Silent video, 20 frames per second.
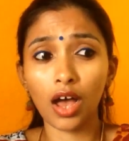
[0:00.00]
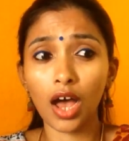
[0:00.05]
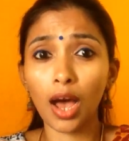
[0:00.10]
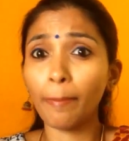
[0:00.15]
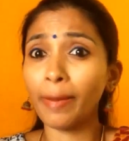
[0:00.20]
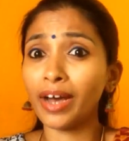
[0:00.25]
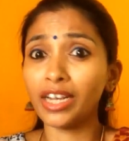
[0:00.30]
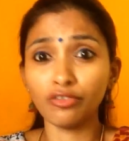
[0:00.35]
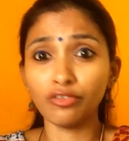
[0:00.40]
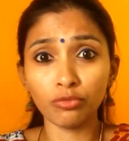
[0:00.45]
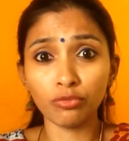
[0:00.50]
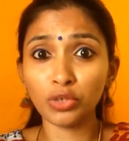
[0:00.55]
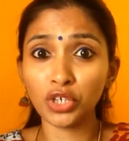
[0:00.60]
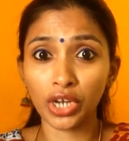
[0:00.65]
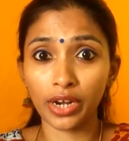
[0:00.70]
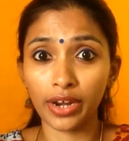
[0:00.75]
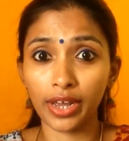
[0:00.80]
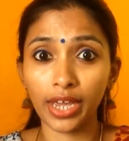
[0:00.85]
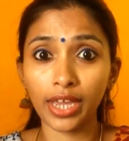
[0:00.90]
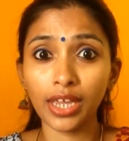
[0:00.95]
apart from
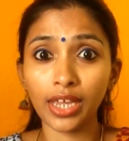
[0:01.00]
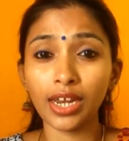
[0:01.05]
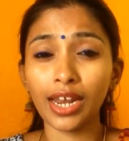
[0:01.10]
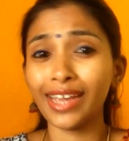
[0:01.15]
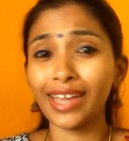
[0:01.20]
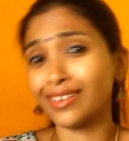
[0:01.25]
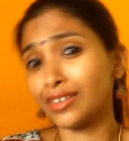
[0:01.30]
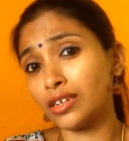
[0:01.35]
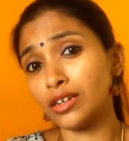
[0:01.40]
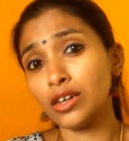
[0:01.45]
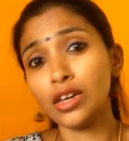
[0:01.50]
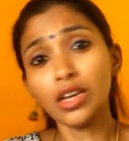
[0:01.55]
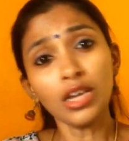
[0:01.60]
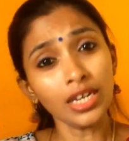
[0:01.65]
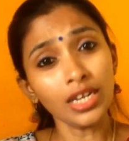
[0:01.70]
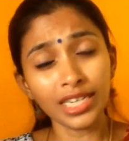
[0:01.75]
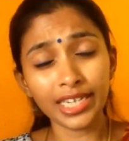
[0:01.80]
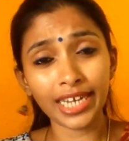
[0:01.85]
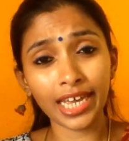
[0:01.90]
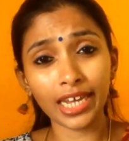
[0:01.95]
Chennai, like in
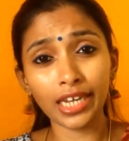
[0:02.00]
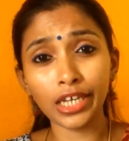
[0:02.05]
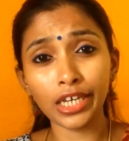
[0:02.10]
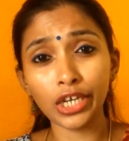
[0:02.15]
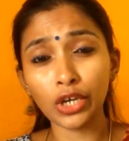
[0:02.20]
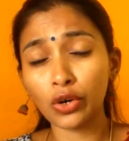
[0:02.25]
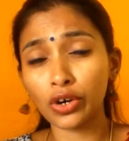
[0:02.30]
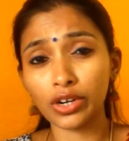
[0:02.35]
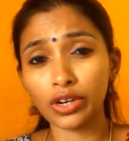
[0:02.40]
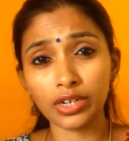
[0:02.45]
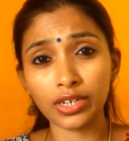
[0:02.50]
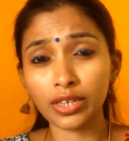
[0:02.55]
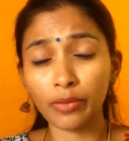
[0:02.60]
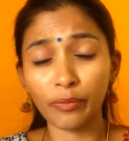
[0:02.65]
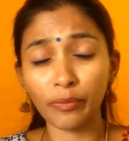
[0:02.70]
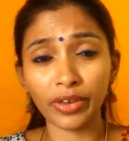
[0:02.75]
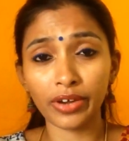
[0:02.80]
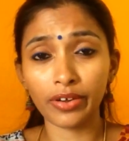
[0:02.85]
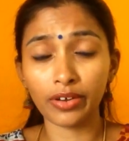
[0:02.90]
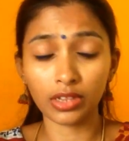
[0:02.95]
Delhi or
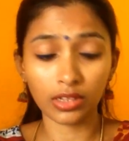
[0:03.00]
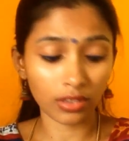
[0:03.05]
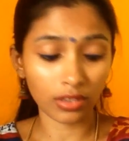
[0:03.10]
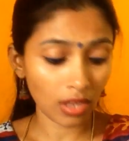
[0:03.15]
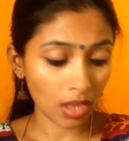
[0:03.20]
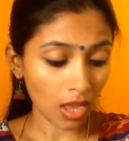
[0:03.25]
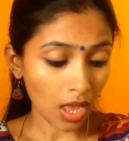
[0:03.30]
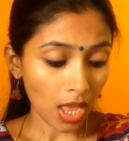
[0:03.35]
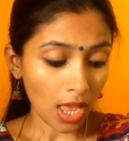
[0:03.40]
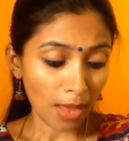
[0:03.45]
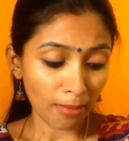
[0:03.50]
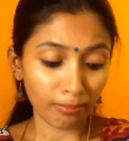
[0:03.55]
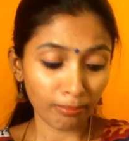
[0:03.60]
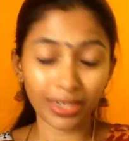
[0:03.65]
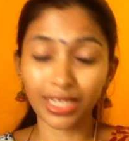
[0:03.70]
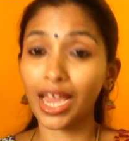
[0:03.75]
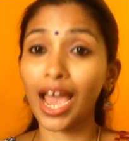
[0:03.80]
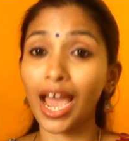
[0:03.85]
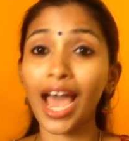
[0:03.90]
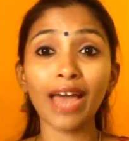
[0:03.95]
somewhere else.
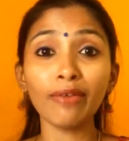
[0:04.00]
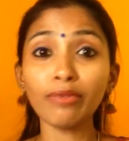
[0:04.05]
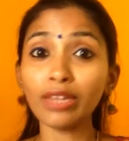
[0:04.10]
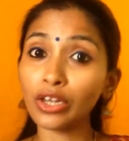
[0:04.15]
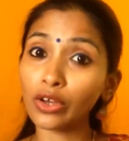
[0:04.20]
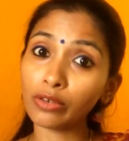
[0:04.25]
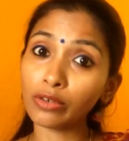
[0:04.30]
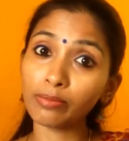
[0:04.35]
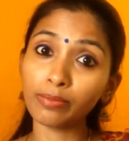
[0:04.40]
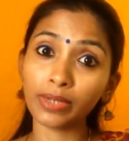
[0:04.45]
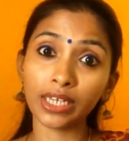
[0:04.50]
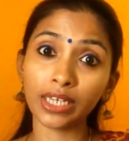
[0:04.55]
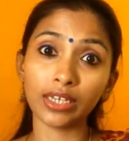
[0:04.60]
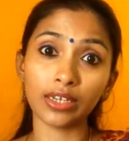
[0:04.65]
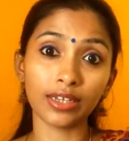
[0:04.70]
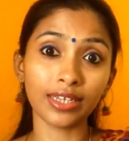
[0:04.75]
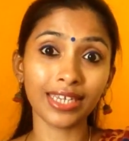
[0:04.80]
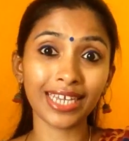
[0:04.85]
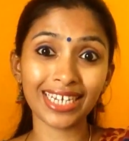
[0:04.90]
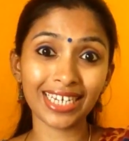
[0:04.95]
But I will not be
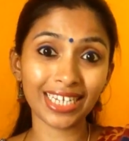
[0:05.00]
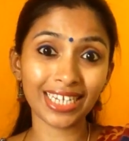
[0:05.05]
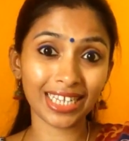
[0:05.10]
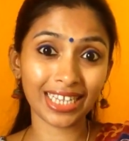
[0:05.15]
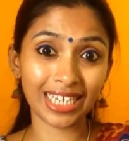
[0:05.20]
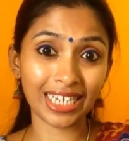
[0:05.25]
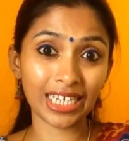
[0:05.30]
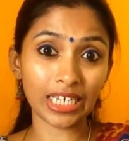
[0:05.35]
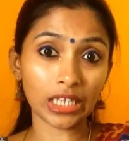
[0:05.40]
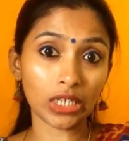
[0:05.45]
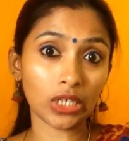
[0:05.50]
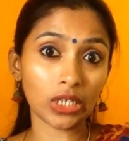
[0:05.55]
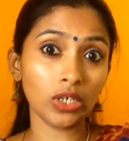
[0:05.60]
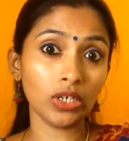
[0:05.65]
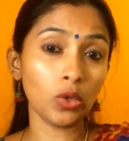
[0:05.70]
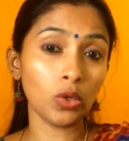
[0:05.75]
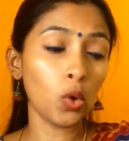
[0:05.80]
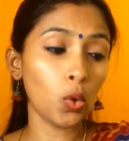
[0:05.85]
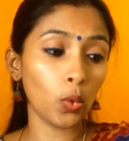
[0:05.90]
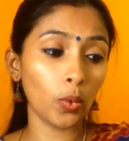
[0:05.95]
getting these
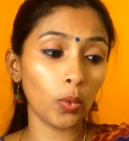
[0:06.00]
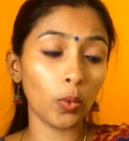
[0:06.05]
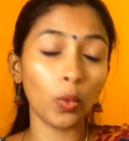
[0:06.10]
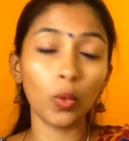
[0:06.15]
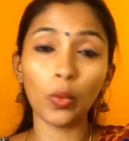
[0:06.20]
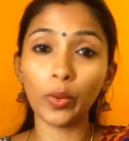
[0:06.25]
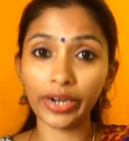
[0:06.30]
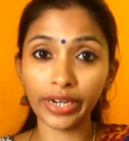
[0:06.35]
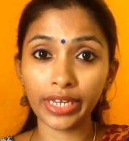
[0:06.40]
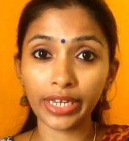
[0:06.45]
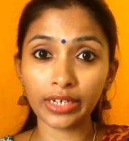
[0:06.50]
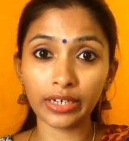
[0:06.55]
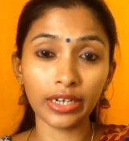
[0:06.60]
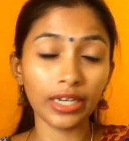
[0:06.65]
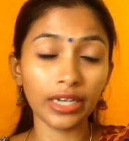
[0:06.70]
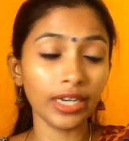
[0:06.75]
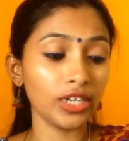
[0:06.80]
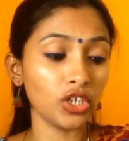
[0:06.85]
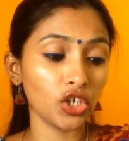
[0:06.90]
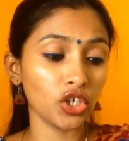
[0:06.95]
over
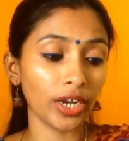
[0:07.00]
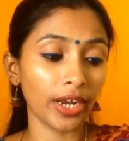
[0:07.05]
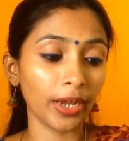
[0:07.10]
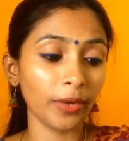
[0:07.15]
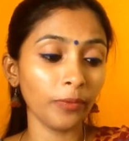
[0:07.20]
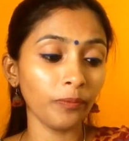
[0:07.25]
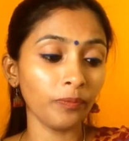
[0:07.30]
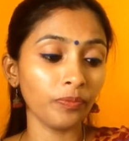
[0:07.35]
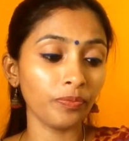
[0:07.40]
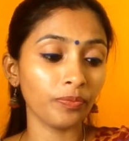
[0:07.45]
here in Chennai.